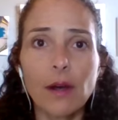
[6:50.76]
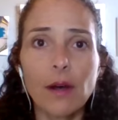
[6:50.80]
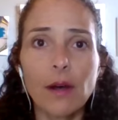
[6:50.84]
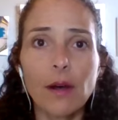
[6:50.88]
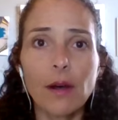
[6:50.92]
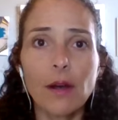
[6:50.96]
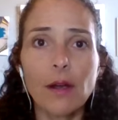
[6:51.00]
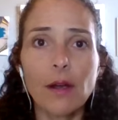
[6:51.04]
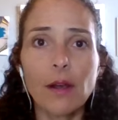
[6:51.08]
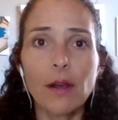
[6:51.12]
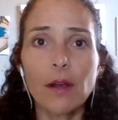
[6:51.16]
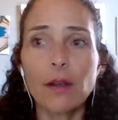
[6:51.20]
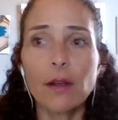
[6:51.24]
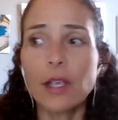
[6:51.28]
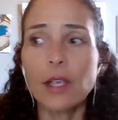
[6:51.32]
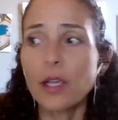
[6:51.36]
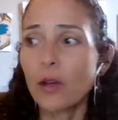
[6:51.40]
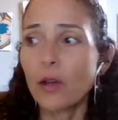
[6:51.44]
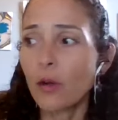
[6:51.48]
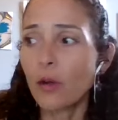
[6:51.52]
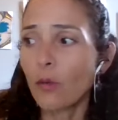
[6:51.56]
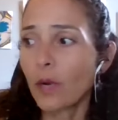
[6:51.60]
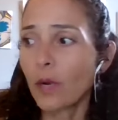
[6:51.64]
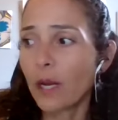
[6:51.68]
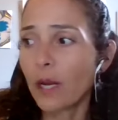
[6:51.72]
are,
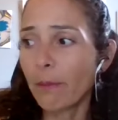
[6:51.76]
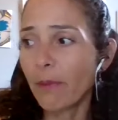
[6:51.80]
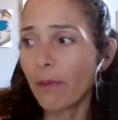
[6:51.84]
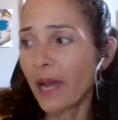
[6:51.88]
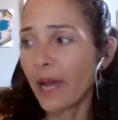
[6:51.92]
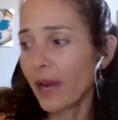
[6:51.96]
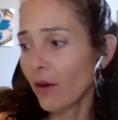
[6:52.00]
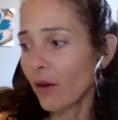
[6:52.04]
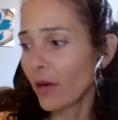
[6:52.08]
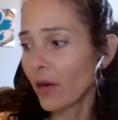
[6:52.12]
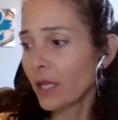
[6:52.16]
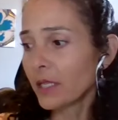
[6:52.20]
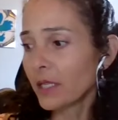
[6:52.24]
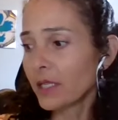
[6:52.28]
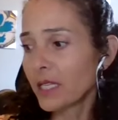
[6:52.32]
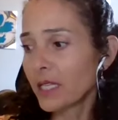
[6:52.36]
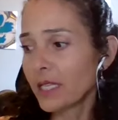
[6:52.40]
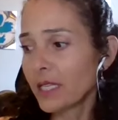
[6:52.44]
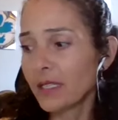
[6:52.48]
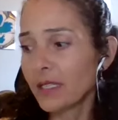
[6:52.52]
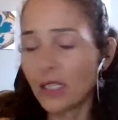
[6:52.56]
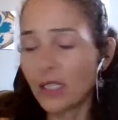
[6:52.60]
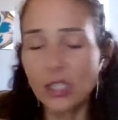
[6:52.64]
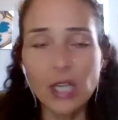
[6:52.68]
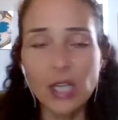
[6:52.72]
you know, when a parent
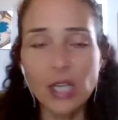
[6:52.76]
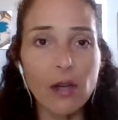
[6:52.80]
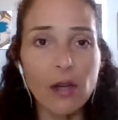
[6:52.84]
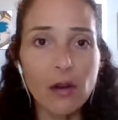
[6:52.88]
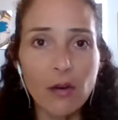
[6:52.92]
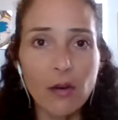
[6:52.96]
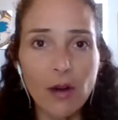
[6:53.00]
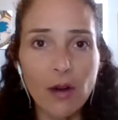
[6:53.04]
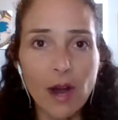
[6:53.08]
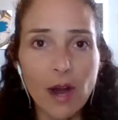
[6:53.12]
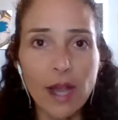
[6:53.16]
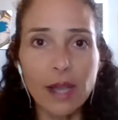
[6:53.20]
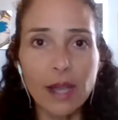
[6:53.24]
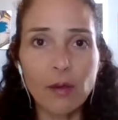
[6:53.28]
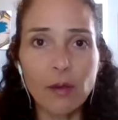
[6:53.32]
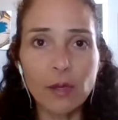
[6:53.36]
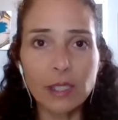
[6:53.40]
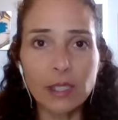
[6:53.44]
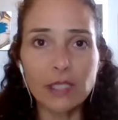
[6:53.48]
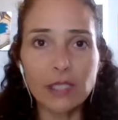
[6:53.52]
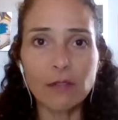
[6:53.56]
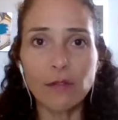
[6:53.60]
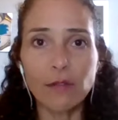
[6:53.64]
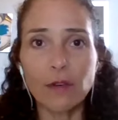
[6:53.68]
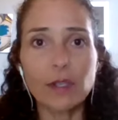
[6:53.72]
sees a child crying,
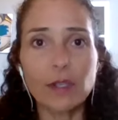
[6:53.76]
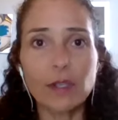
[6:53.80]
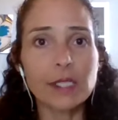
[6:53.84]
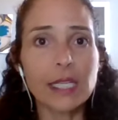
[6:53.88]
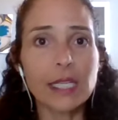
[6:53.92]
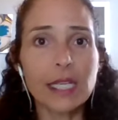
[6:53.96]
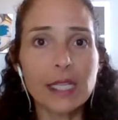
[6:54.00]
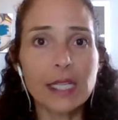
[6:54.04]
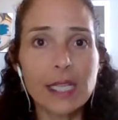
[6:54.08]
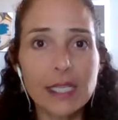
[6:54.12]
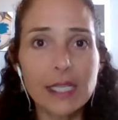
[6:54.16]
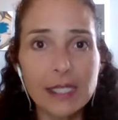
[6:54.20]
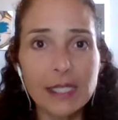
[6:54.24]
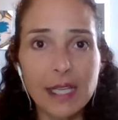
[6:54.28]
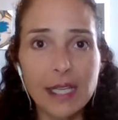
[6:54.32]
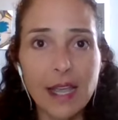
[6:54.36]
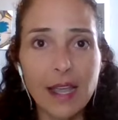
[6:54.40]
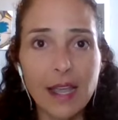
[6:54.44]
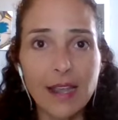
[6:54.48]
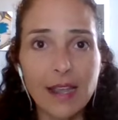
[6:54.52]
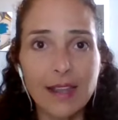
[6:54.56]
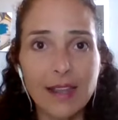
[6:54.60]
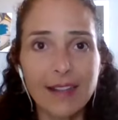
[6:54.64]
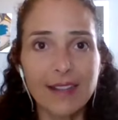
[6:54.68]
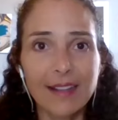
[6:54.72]
what's the first thing they
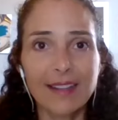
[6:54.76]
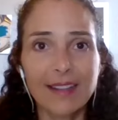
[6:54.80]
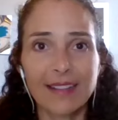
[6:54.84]
say?